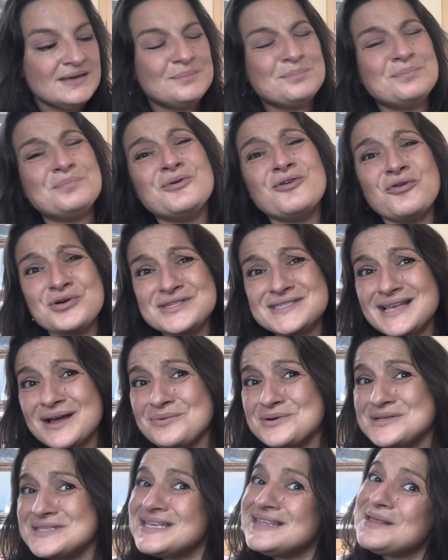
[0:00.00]
Of course, that
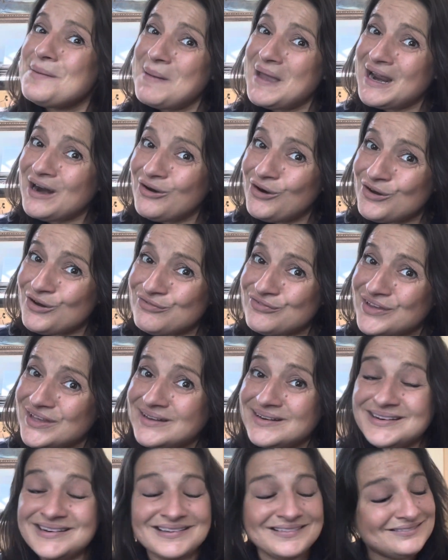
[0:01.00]
was in the
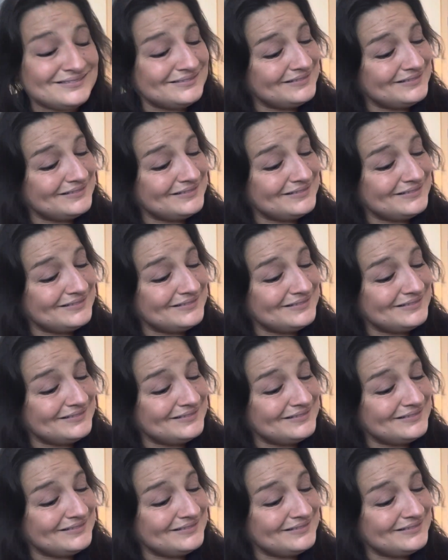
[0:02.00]
paraffin,